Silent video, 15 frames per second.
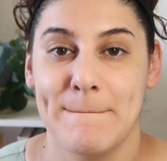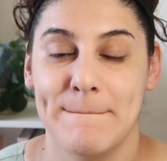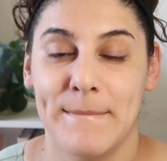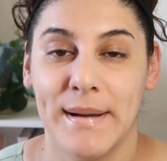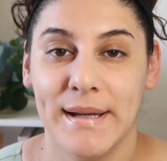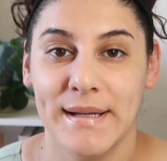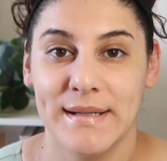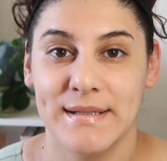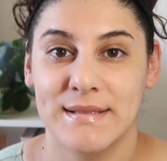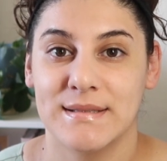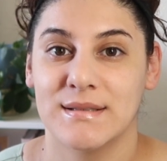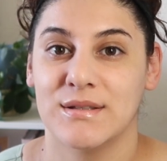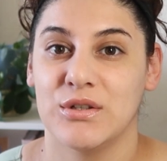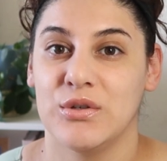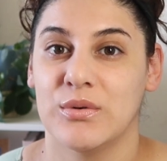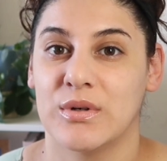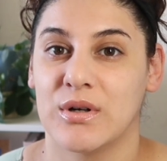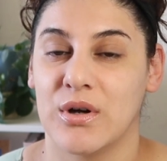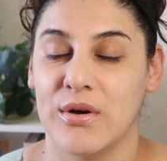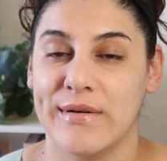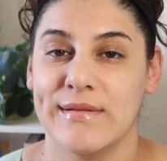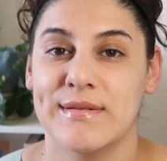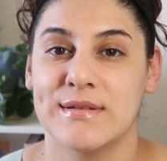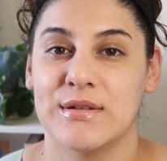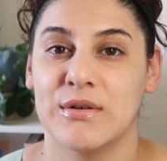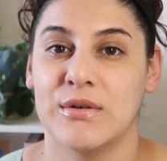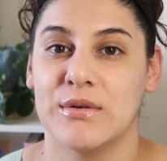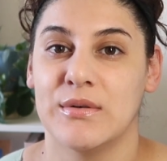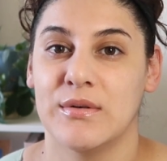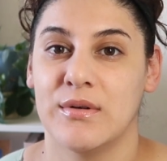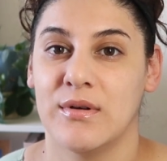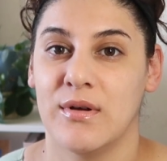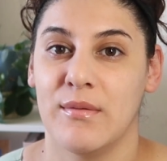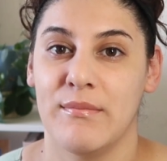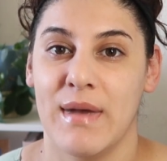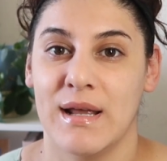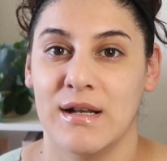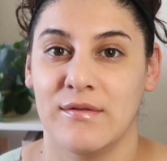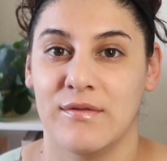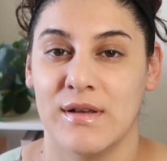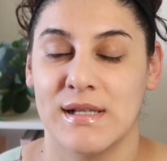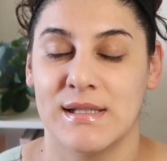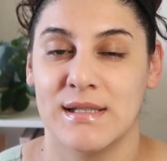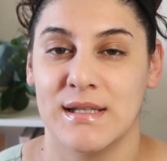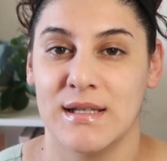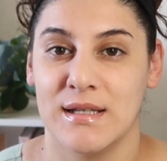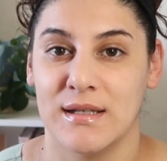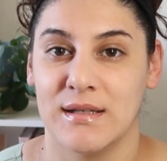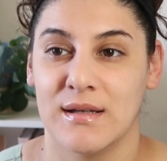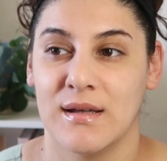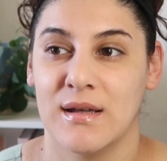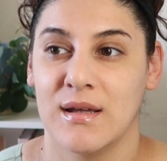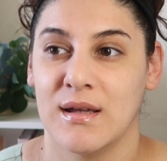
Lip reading: but you are also manifesting